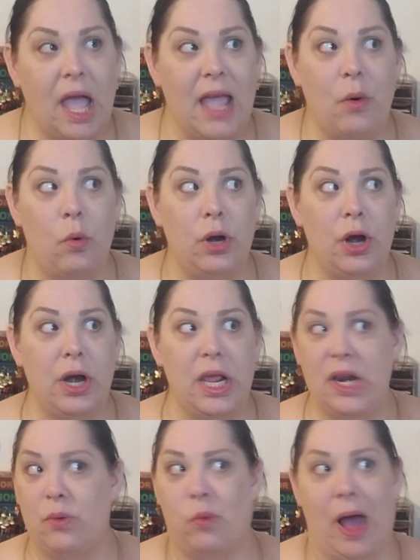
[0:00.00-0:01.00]
I ordered
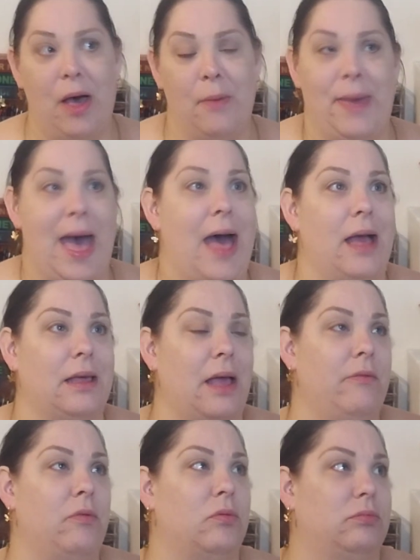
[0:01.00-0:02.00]
it a while
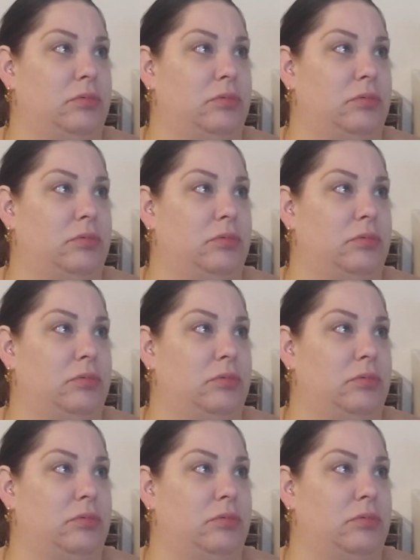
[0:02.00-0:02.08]
back.